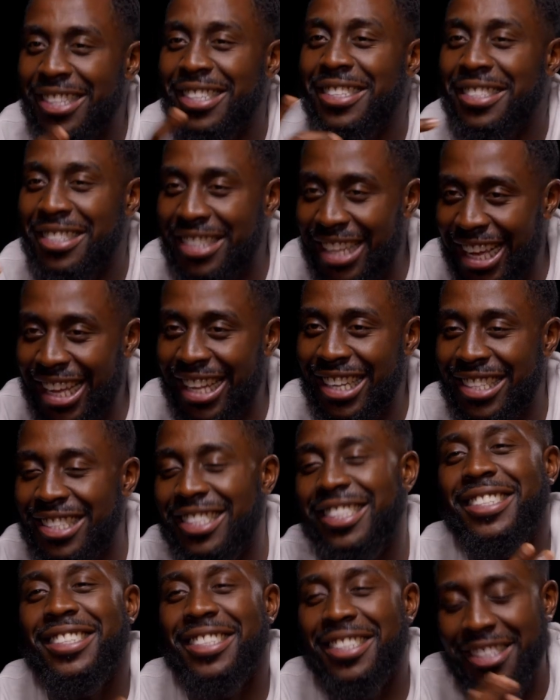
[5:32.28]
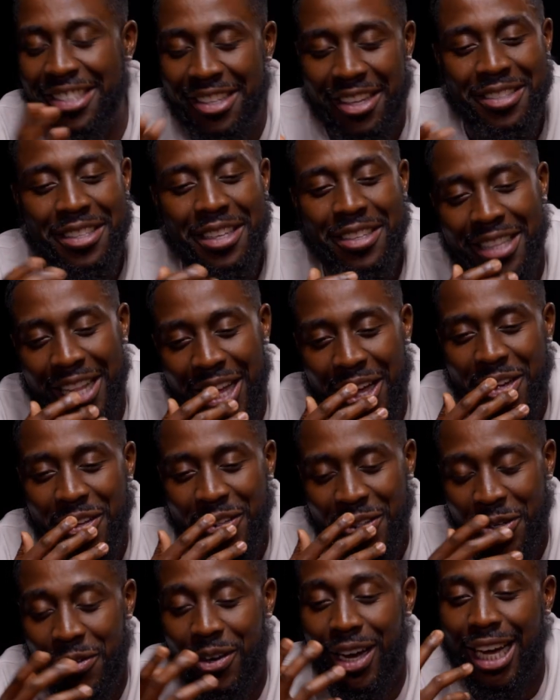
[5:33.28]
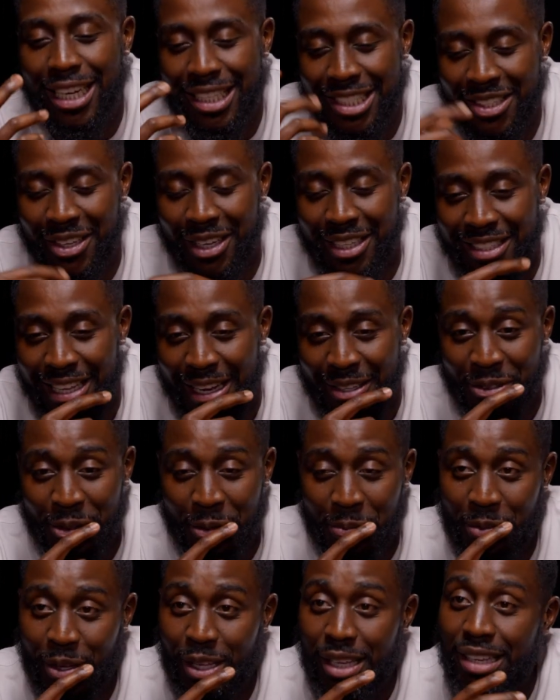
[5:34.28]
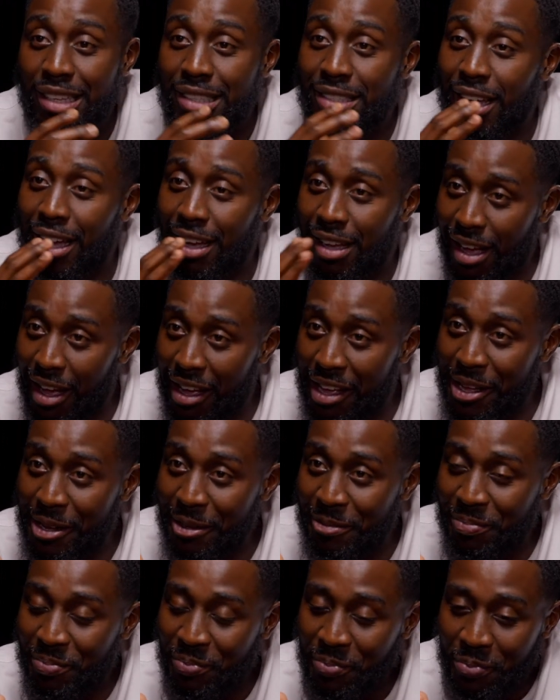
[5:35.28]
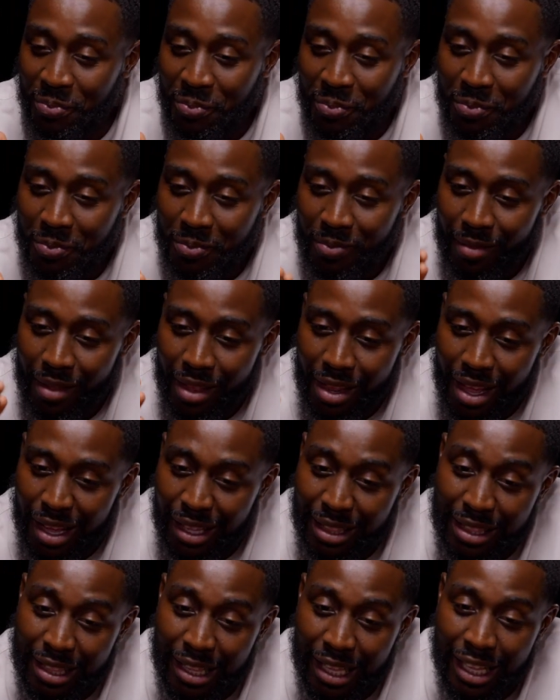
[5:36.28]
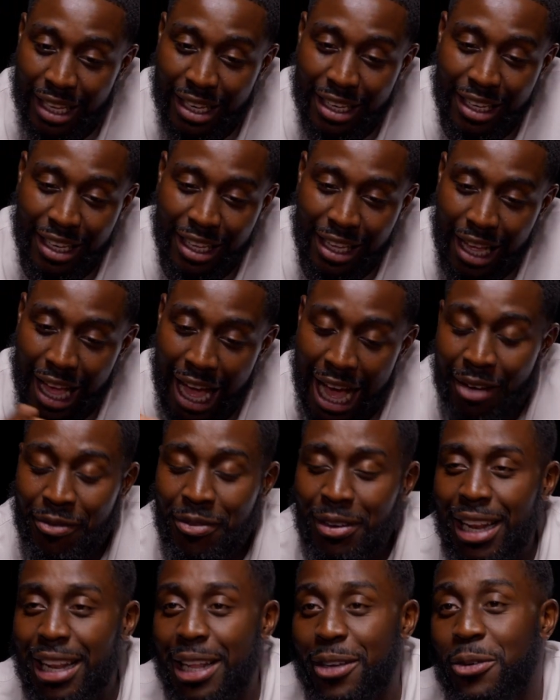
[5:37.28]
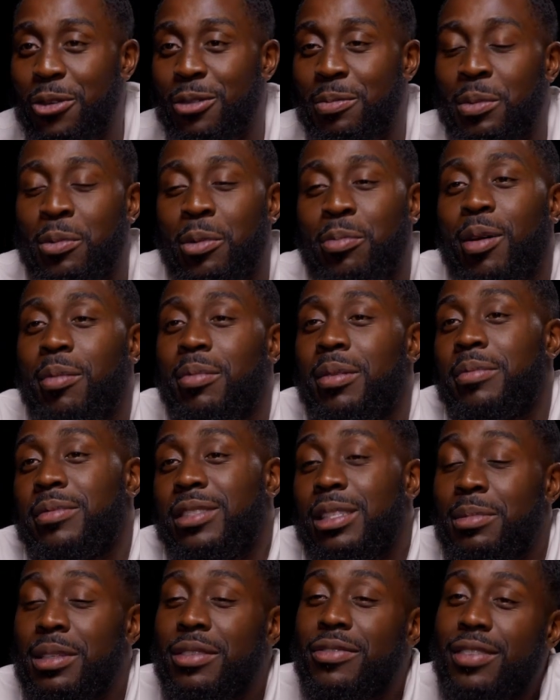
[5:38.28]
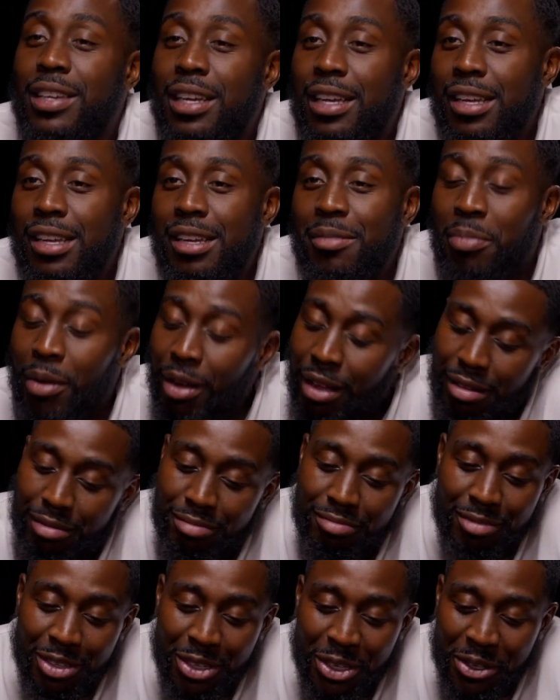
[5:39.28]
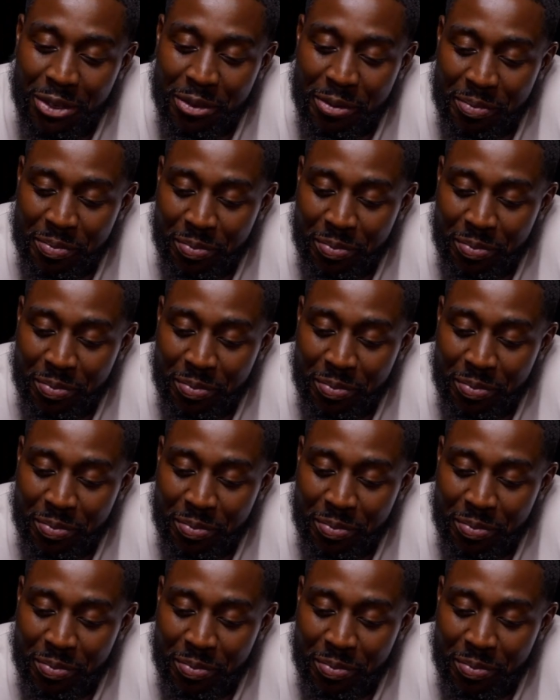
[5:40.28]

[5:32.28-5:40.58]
said, so I was like, you know, I need to cut this high top. So I cut it. Then I feel like that caused me more problems, to be fair. But, you know,